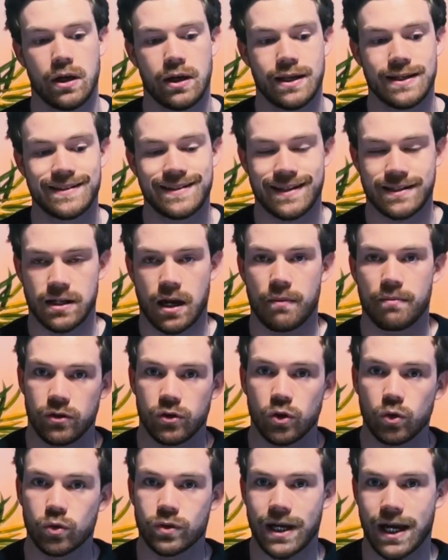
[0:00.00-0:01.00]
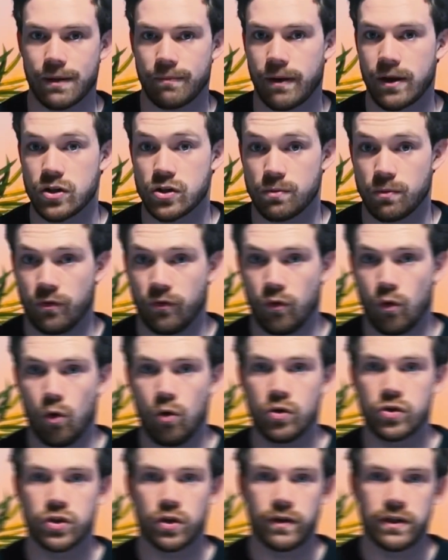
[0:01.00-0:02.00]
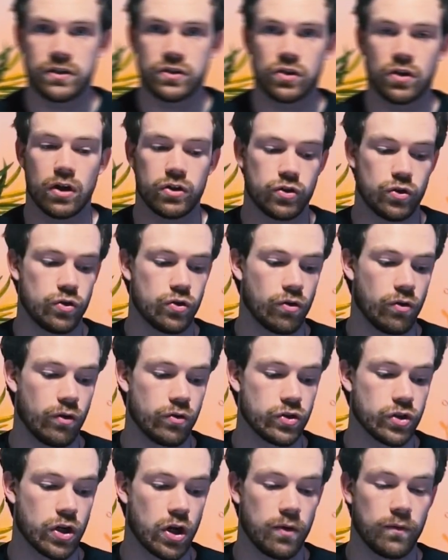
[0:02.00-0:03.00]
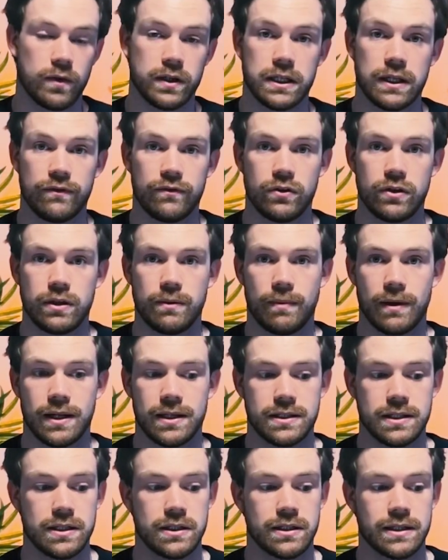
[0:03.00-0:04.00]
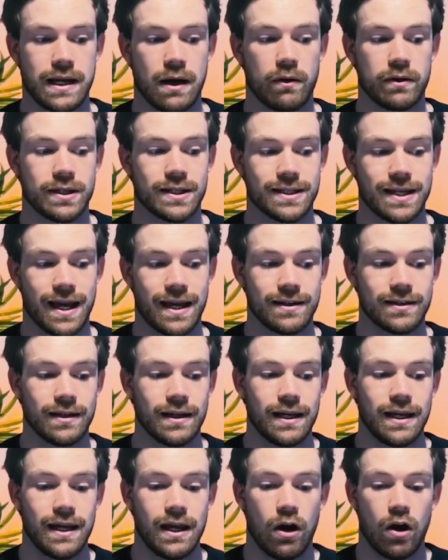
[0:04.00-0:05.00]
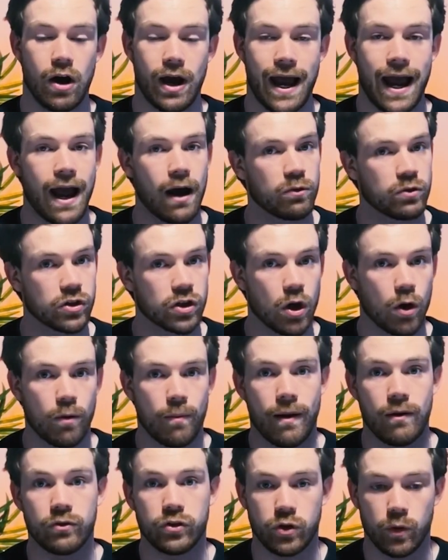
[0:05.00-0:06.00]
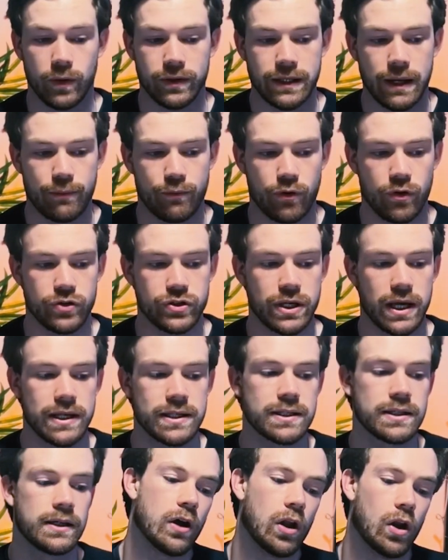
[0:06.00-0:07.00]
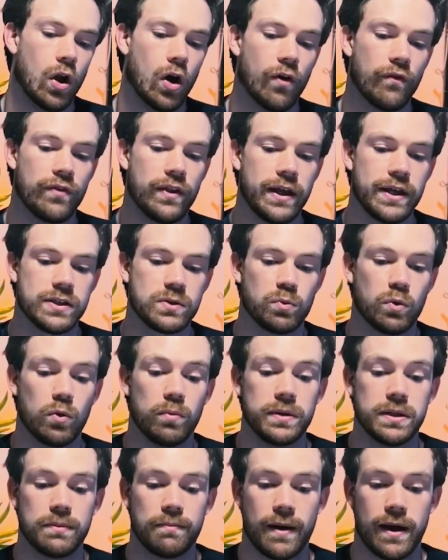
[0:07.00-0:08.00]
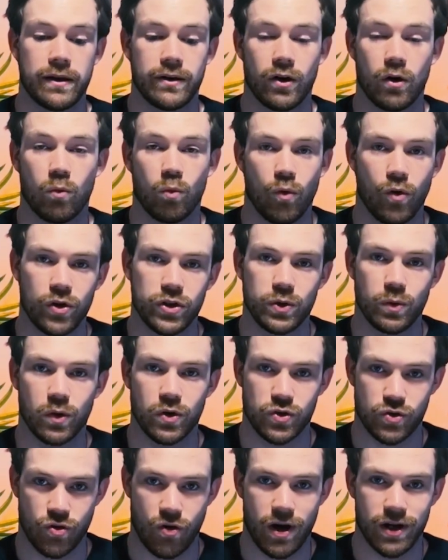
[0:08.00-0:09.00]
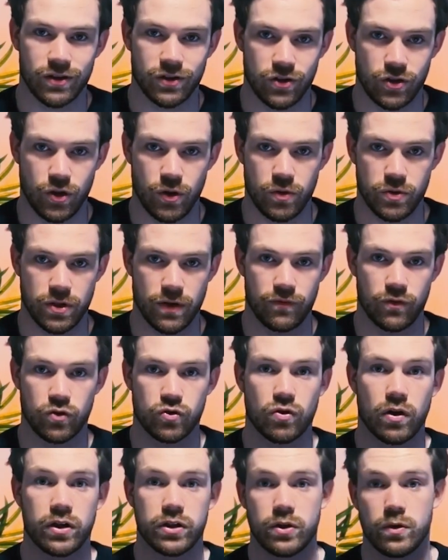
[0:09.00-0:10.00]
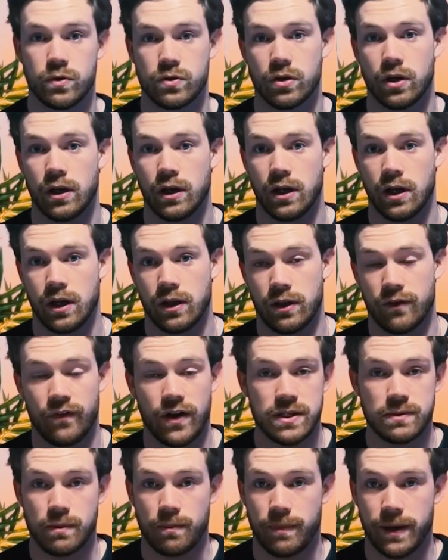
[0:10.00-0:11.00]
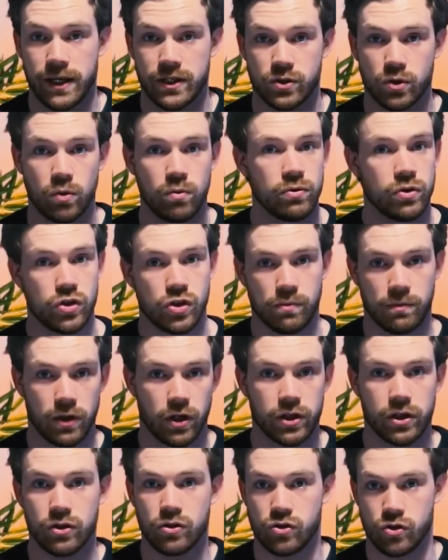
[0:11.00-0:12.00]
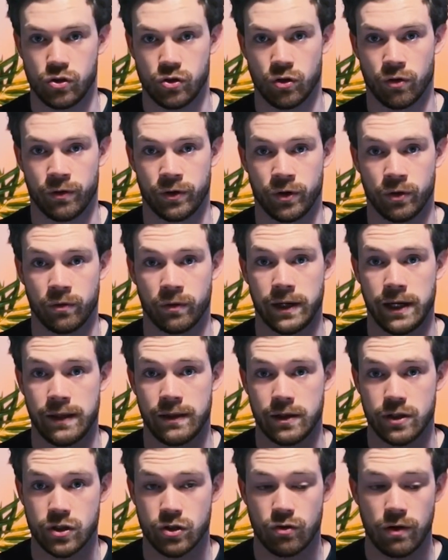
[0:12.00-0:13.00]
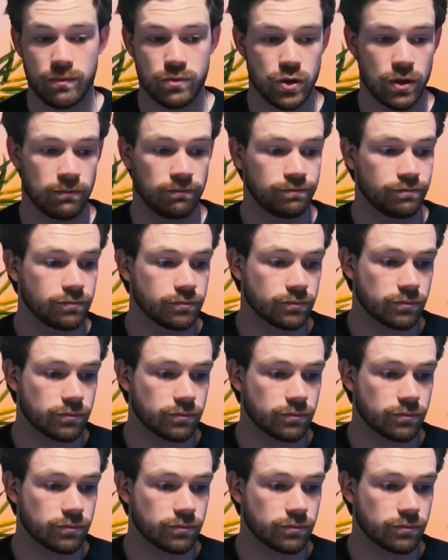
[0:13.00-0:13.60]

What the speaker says: set up Google Tag Manager before. So this tutorial should hopefully give you the ability to now understand how to go about doing that process. A lot of this will be dependent on what you are trying to do. So if you're trying to use the Facebook Pixel, you should be looking at the tutorial in the description.